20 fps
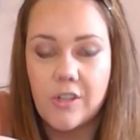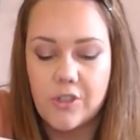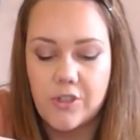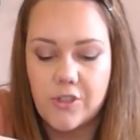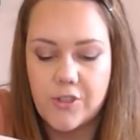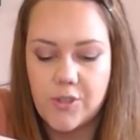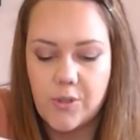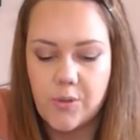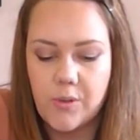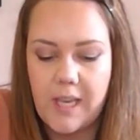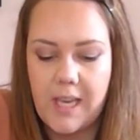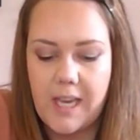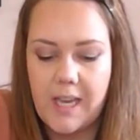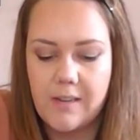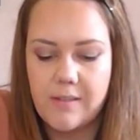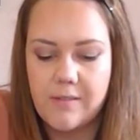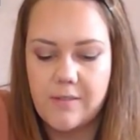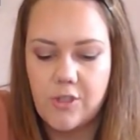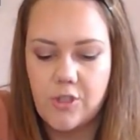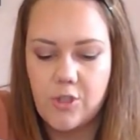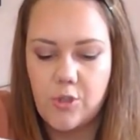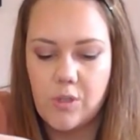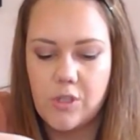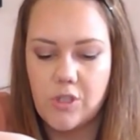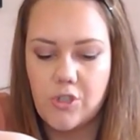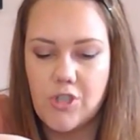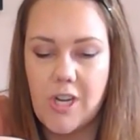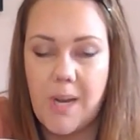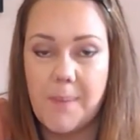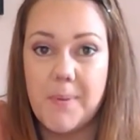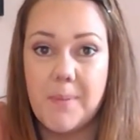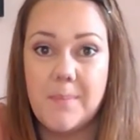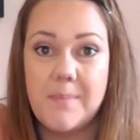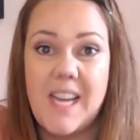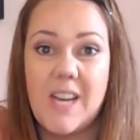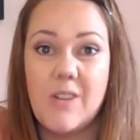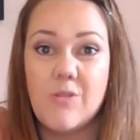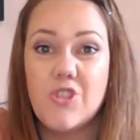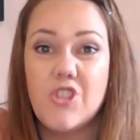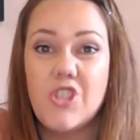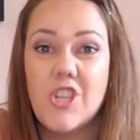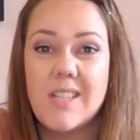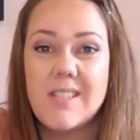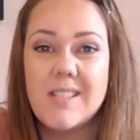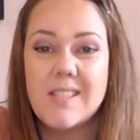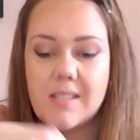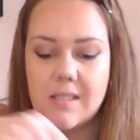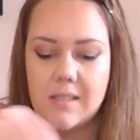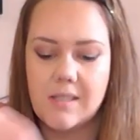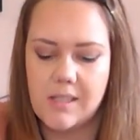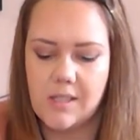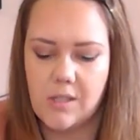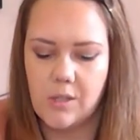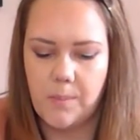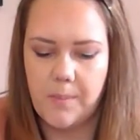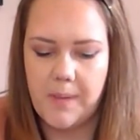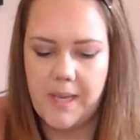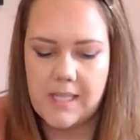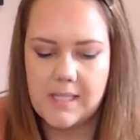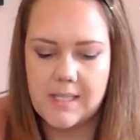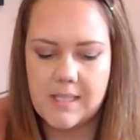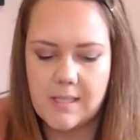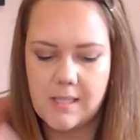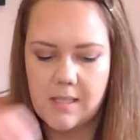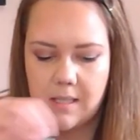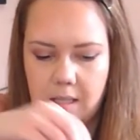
so that you can drop them down just a little bit.